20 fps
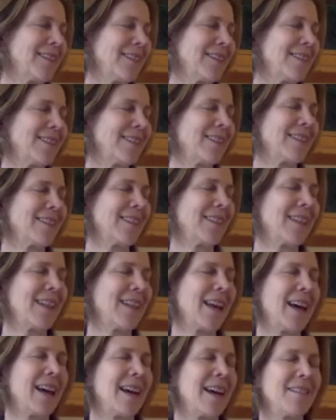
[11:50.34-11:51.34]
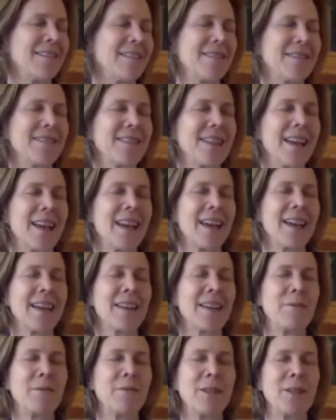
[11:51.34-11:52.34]
to the left
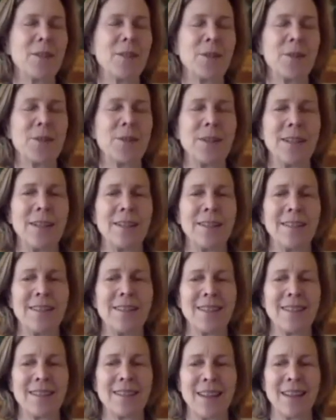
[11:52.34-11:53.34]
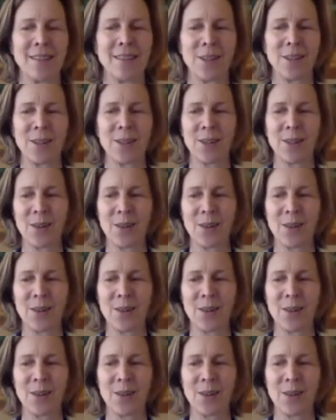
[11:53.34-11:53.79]
and returning to center.